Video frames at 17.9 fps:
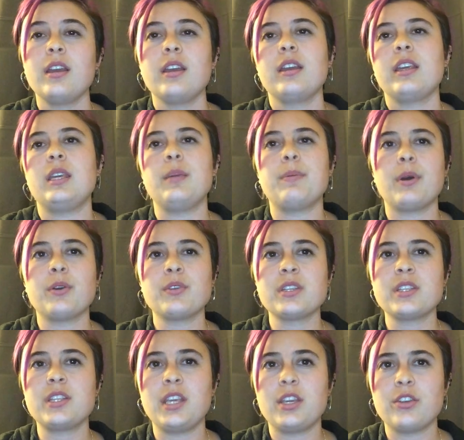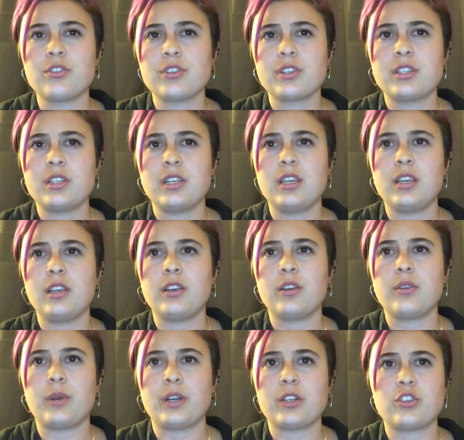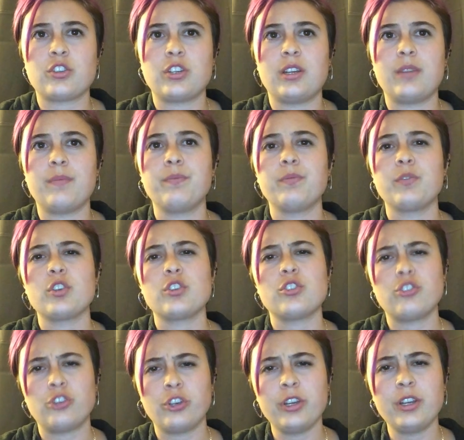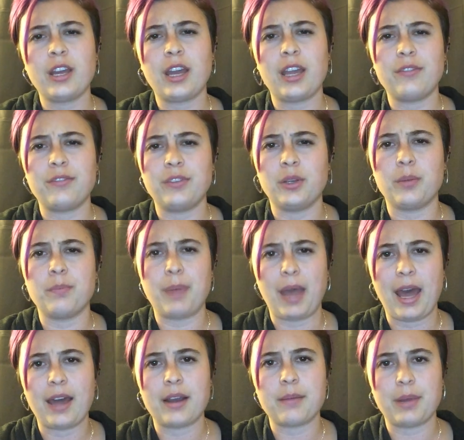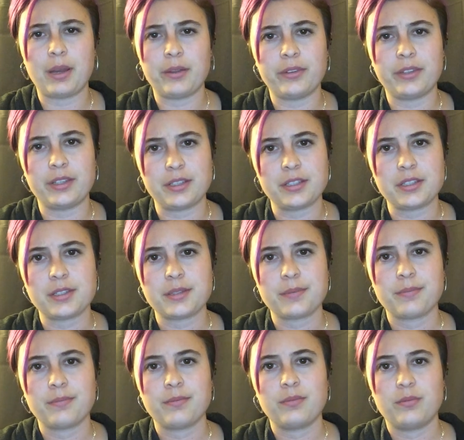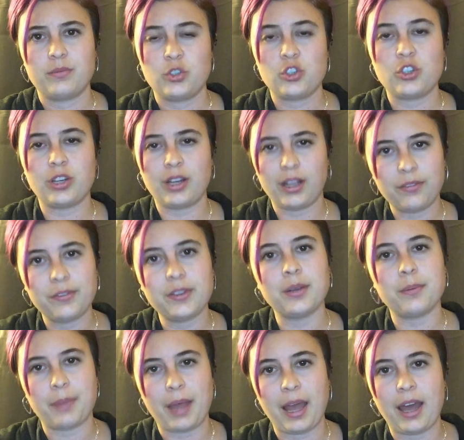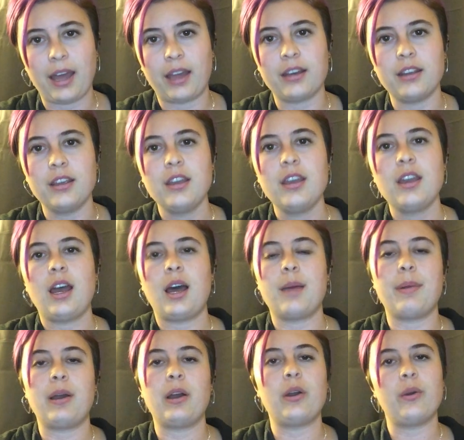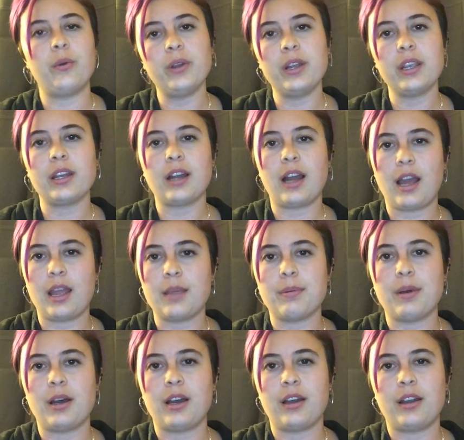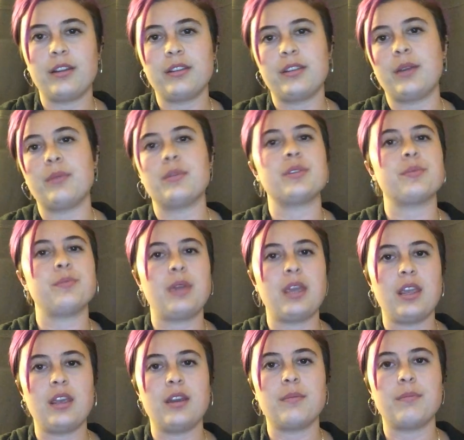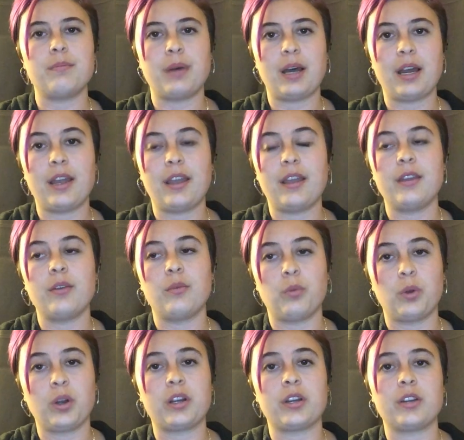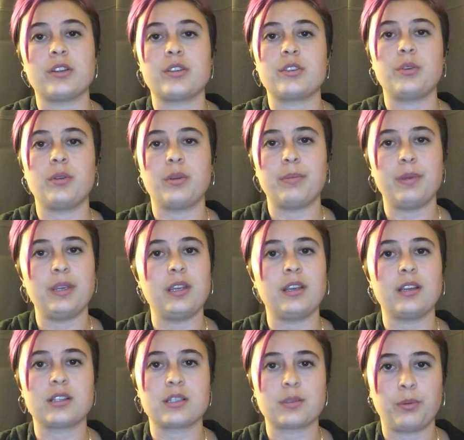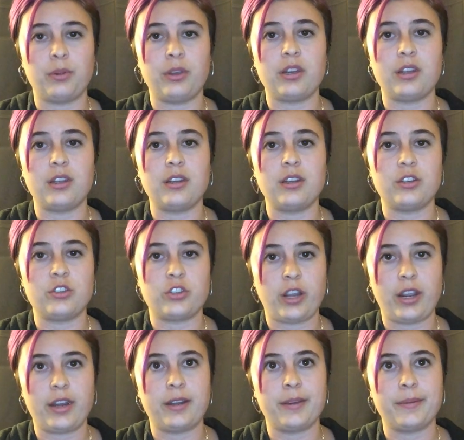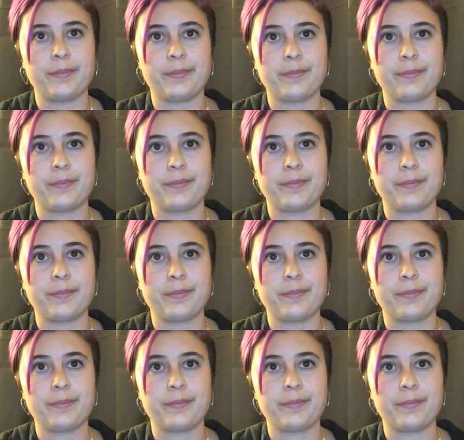He poses the interesting question, should I feel bad about this? Should I feel bad about owning an iPod that was made by workers who are being exploited in China?